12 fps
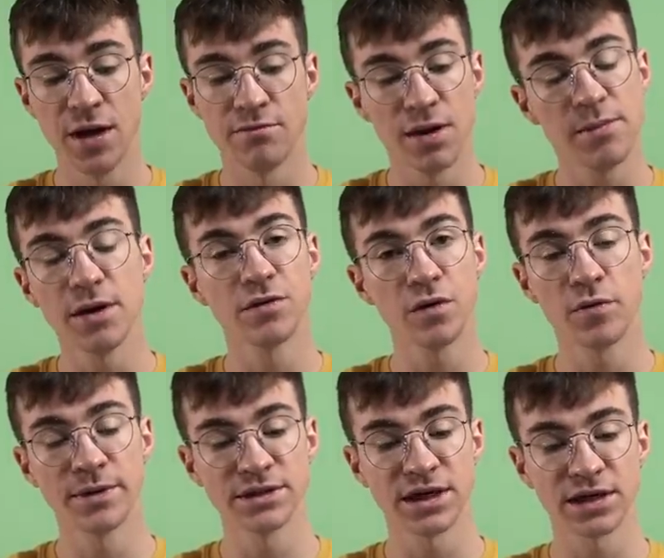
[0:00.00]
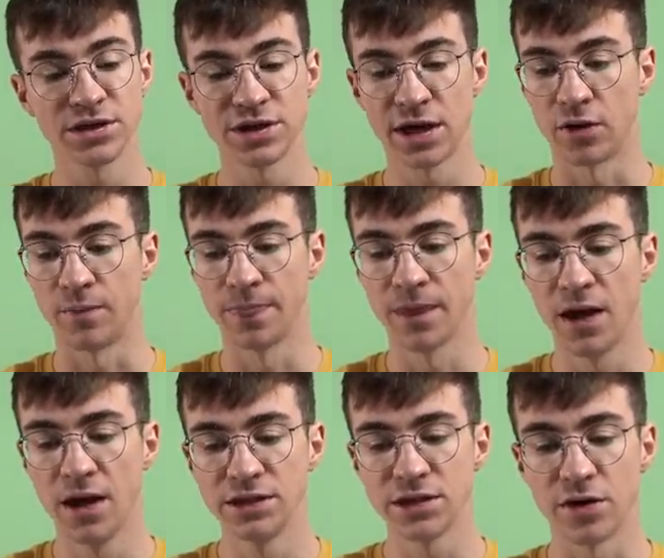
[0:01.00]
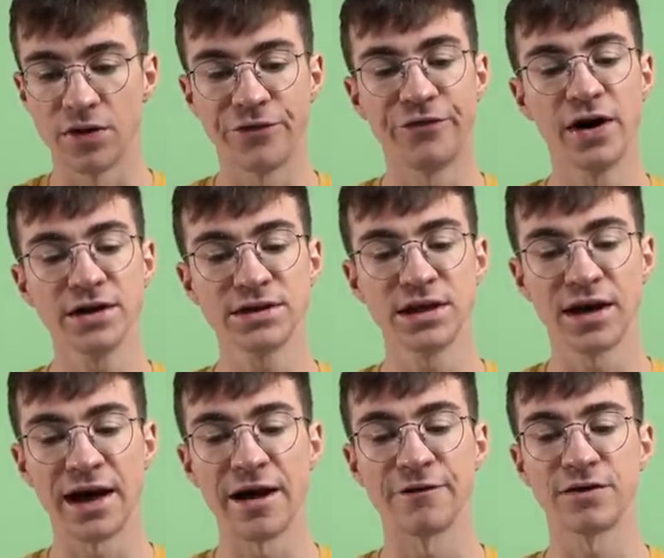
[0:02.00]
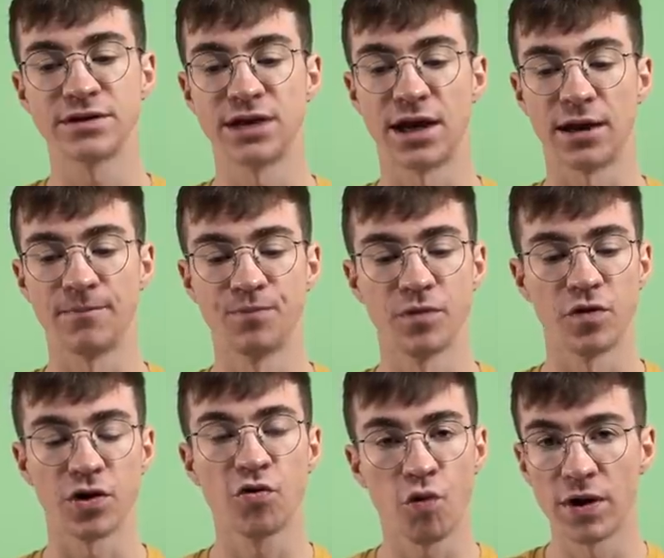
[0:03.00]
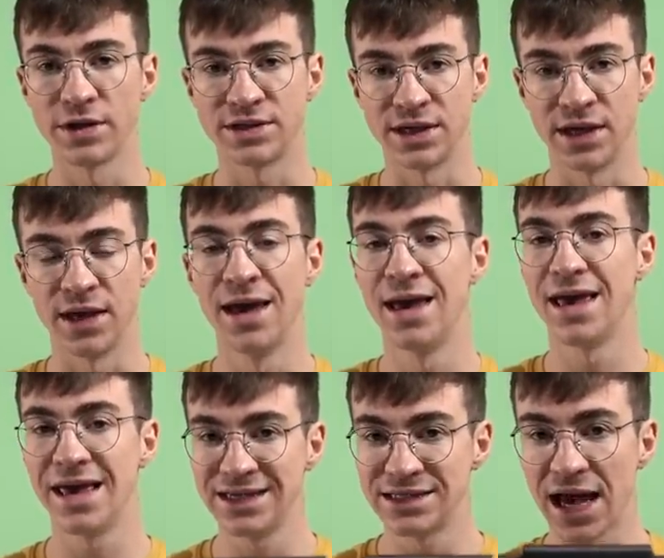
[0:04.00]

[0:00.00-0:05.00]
maybe I'll do on my second channel. So the first thing I have to say, the quality is